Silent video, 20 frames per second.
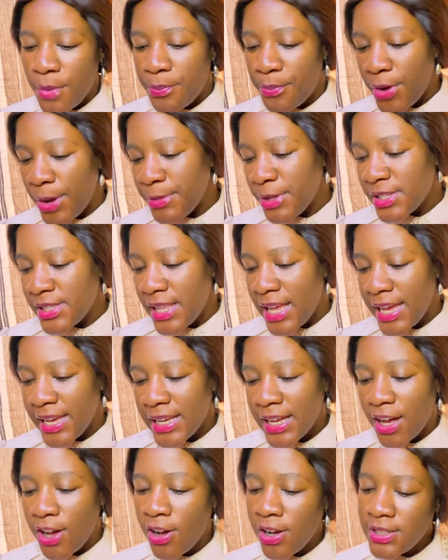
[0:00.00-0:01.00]
But I'm just
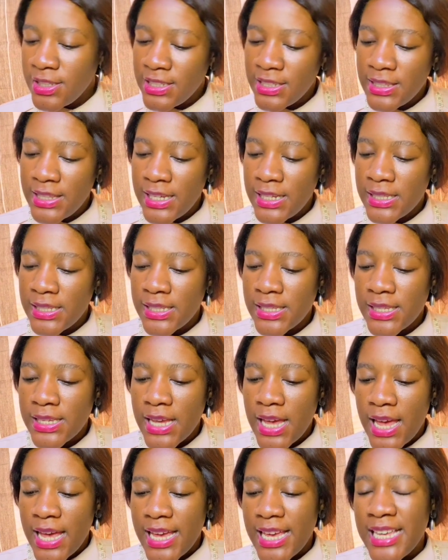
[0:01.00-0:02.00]
like, hoarding things
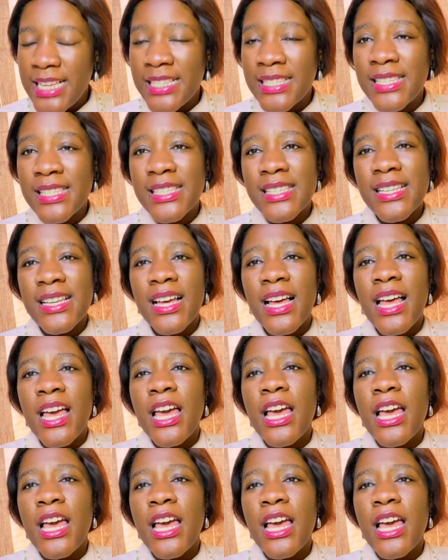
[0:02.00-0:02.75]
is